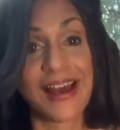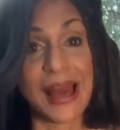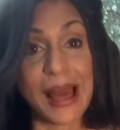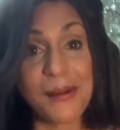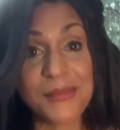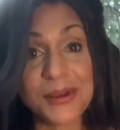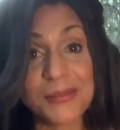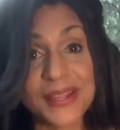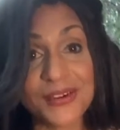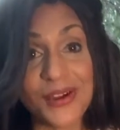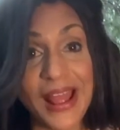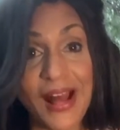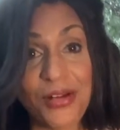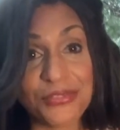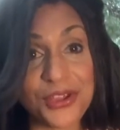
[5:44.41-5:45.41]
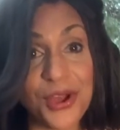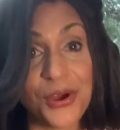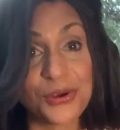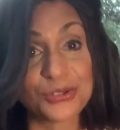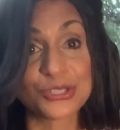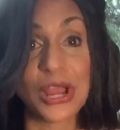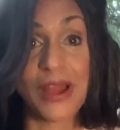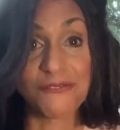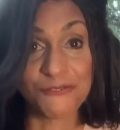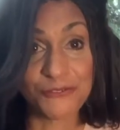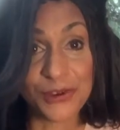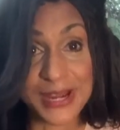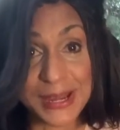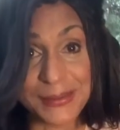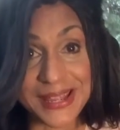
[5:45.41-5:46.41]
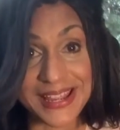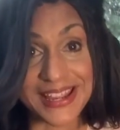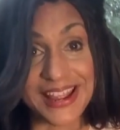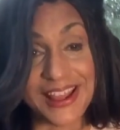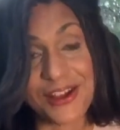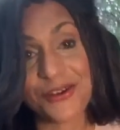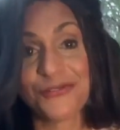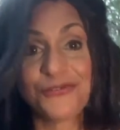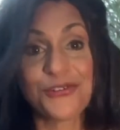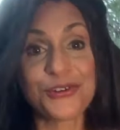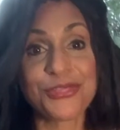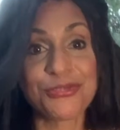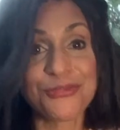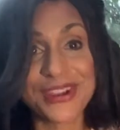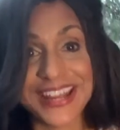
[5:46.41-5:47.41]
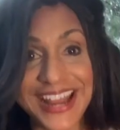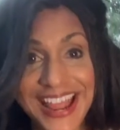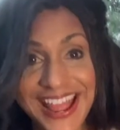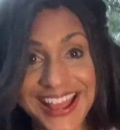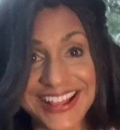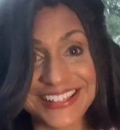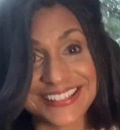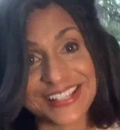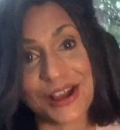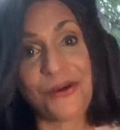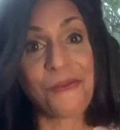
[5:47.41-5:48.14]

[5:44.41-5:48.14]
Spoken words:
I'm going to be your health coach, freebie, for 3 days.